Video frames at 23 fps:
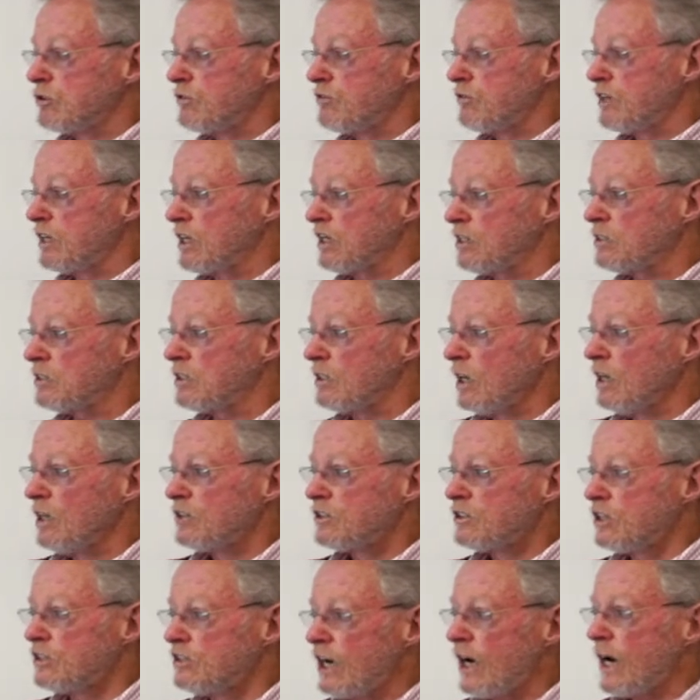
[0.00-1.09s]
of things.
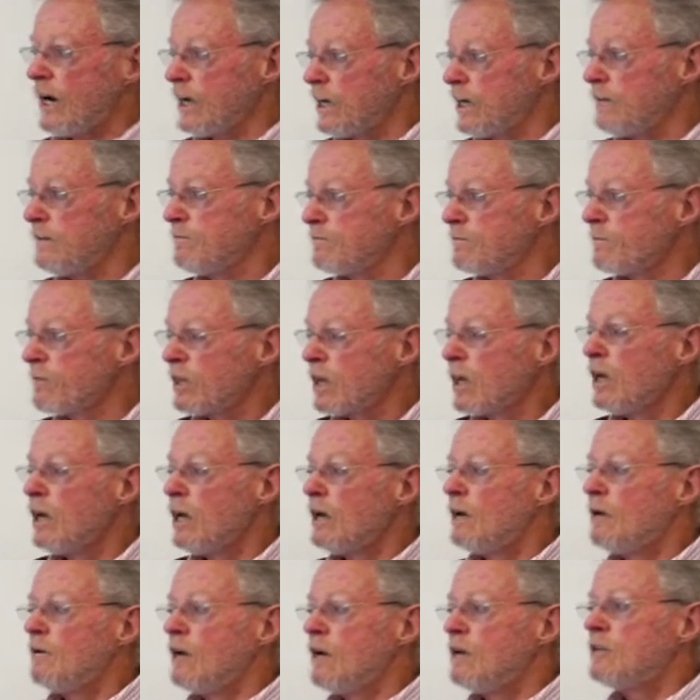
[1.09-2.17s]
Today,
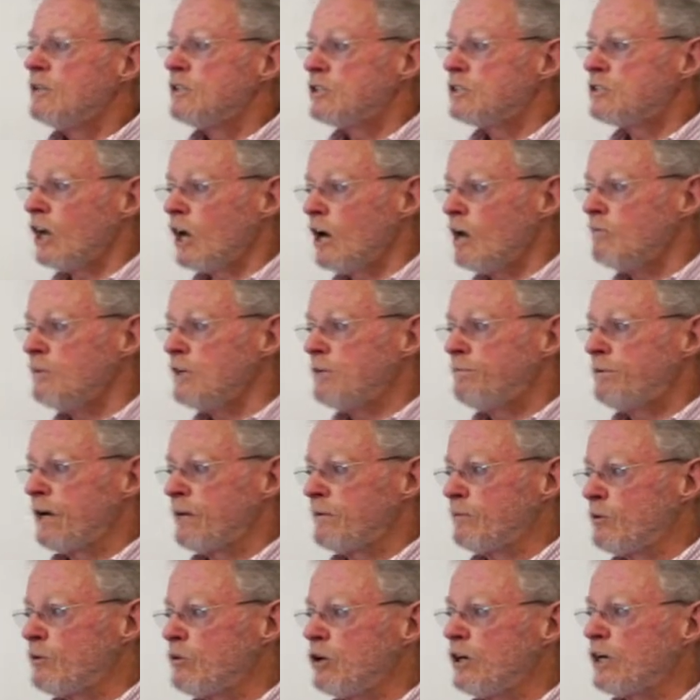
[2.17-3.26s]
so many
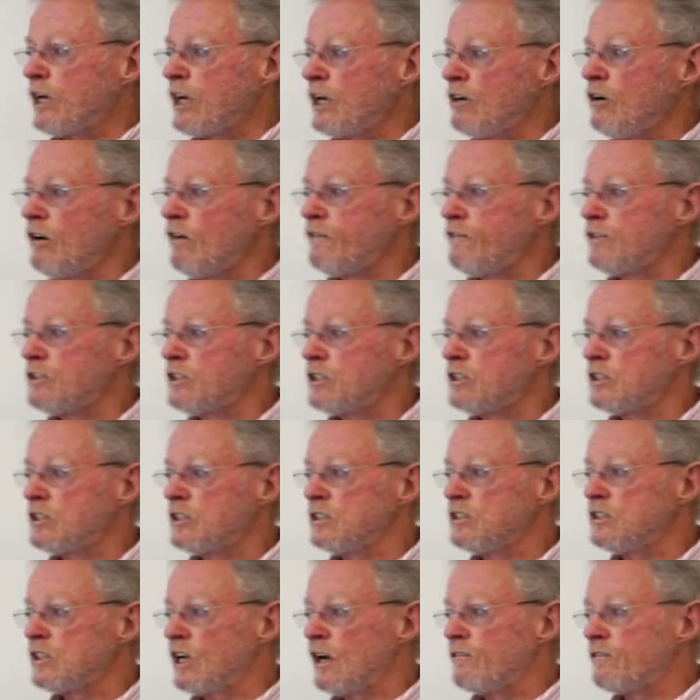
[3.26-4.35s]
people work in offices
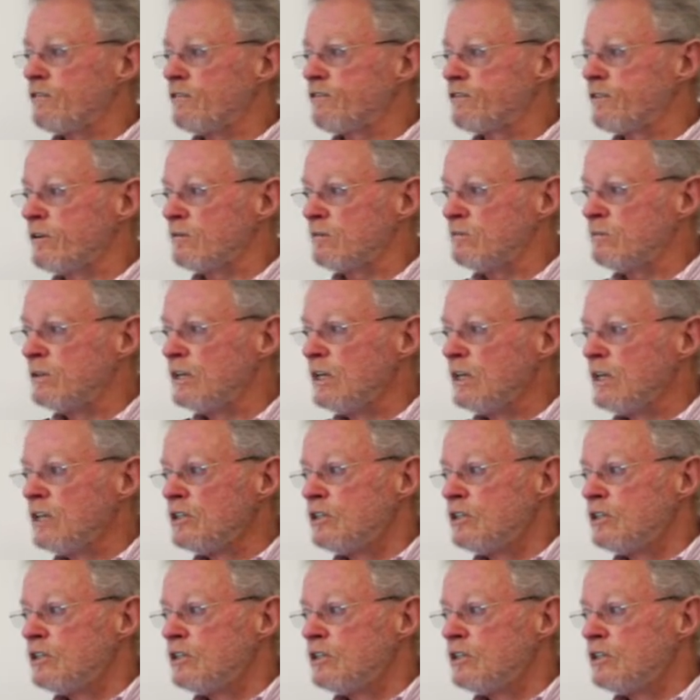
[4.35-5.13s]
and suffer from